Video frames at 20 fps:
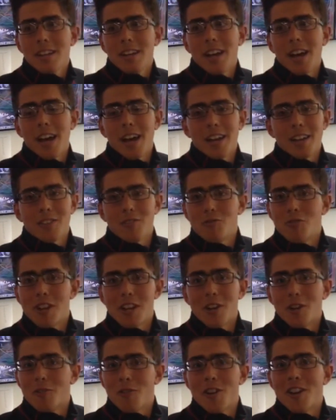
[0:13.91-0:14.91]
uh, it's
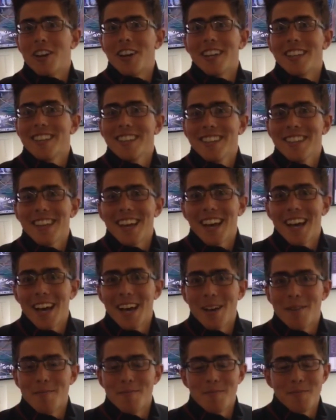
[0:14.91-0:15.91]
really not very nice.
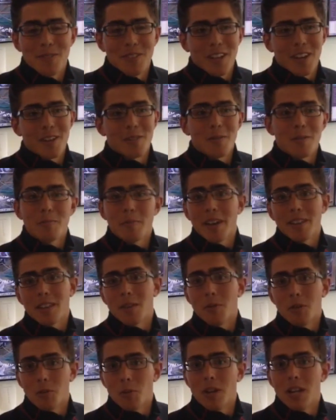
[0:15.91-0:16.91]
Um, so
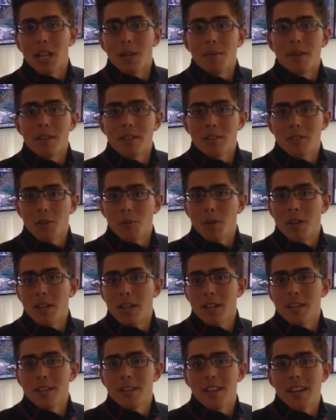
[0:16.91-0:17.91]
basically, it was the wind limit, too
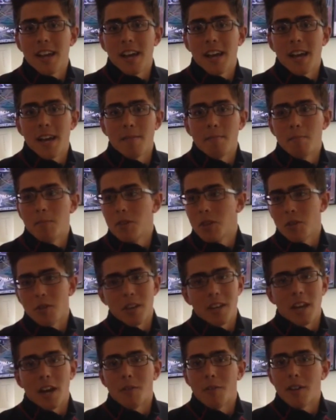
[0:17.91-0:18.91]
windy, um, so
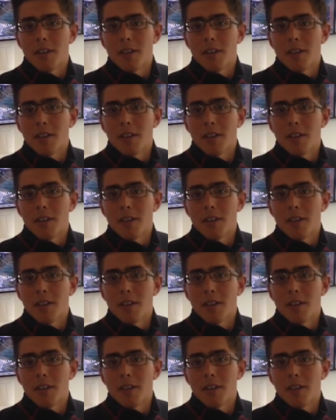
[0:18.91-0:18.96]
they can't